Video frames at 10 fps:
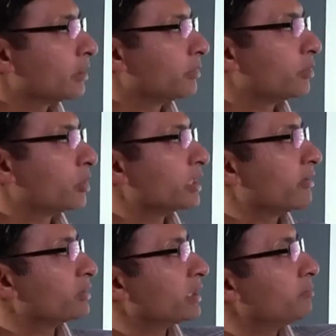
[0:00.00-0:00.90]
But what you
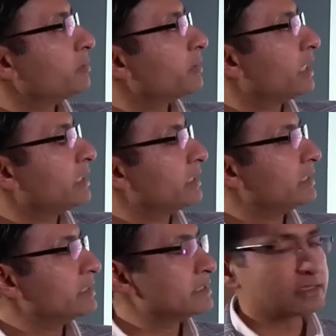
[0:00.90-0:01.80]
have to keep in mind
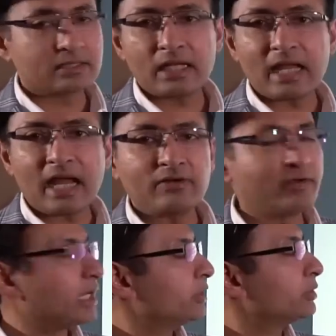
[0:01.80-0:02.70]
is the land
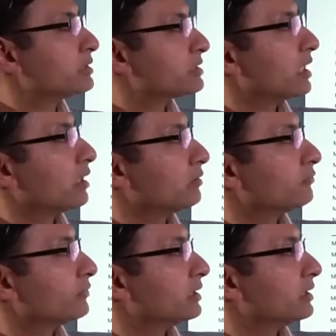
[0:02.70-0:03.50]
value itself